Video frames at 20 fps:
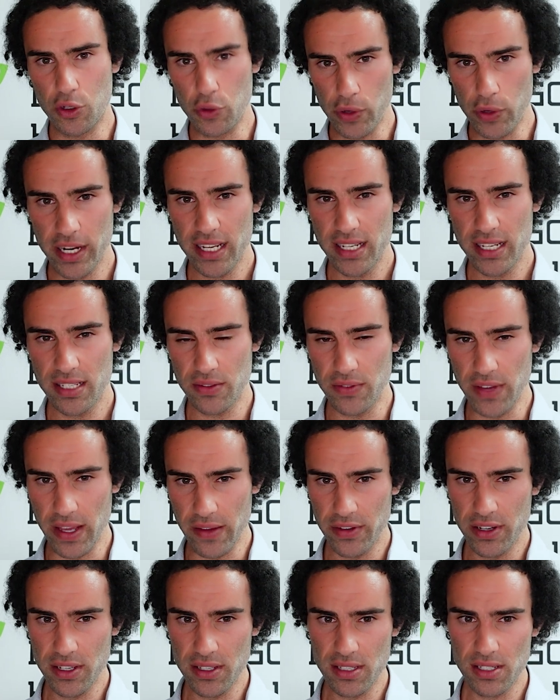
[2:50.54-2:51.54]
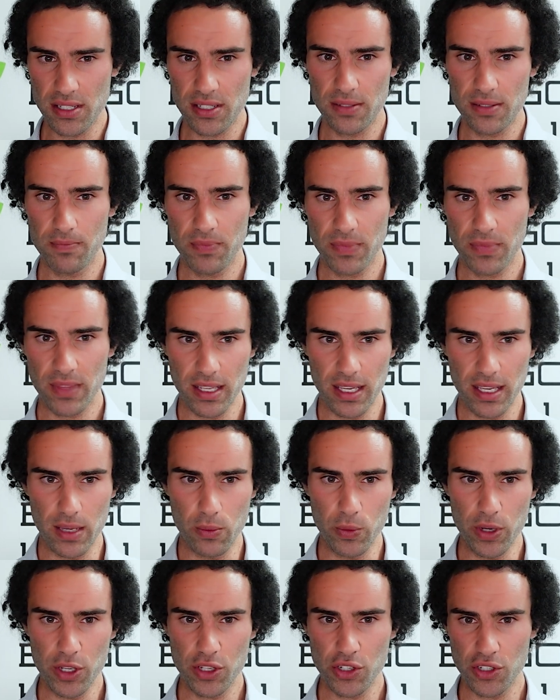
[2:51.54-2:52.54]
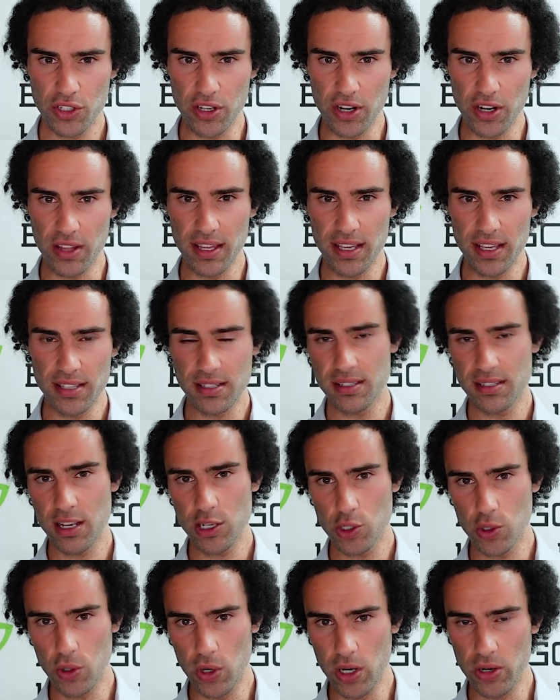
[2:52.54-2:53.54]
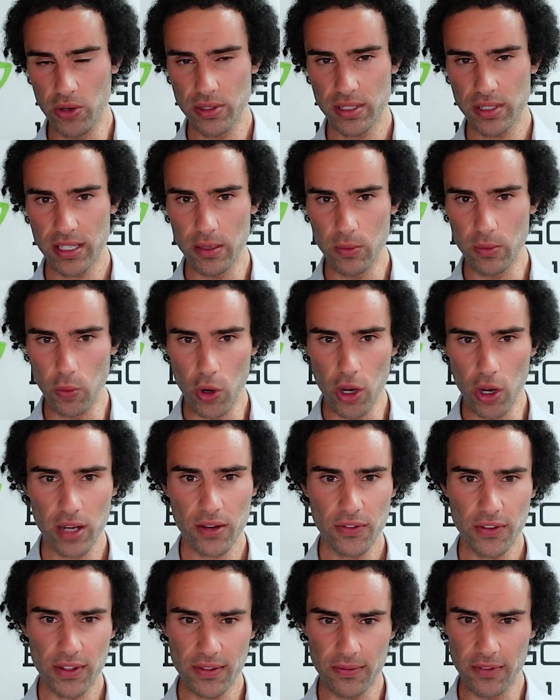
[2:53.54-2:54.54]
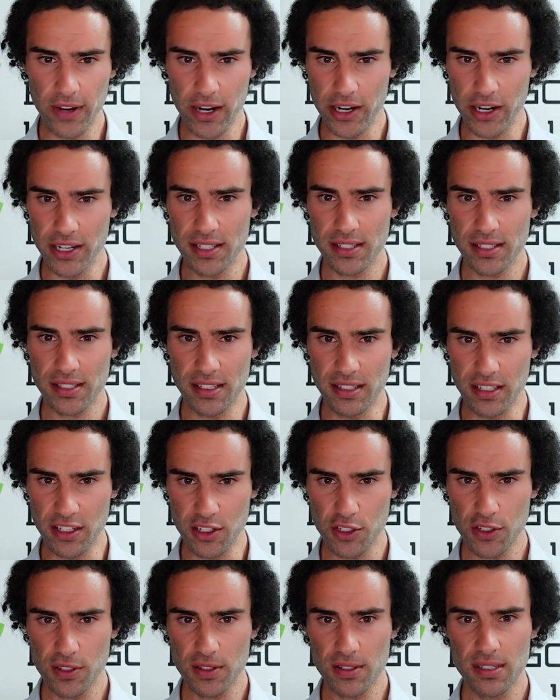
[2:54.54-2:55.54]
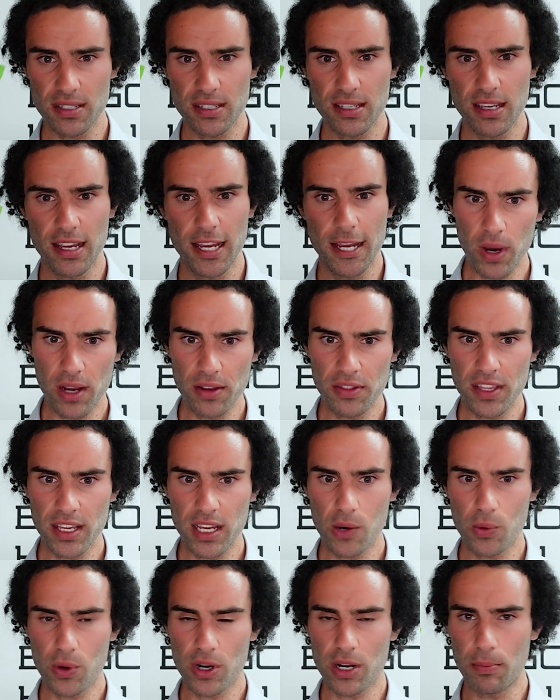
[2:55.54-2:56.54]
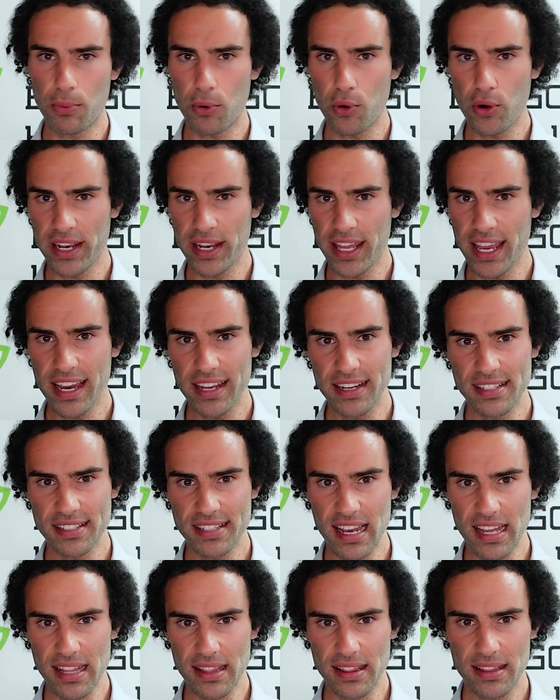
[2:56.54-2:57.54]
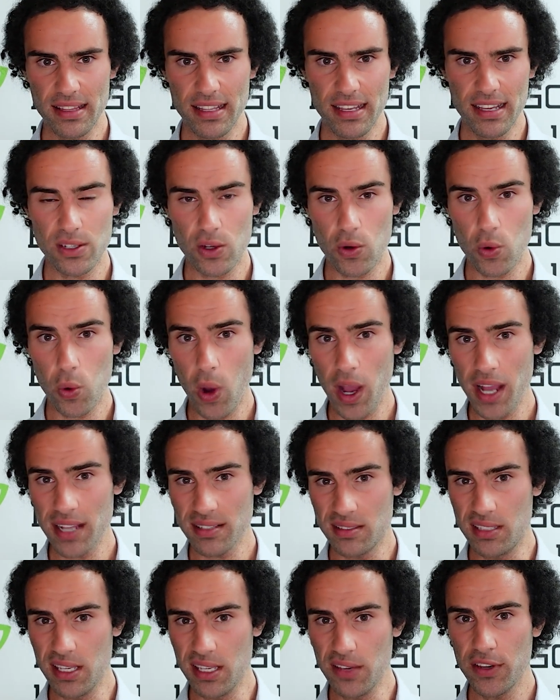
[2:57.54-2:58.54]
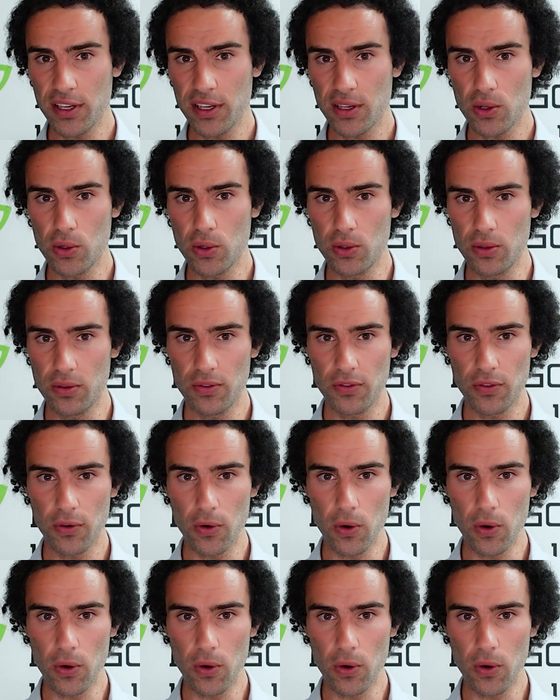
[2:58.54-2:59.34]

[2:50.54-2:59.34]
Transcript: degrees of evidence in which, you know, these essential oils can work for various conditions. But one thing I want to point out is that it's quite difficult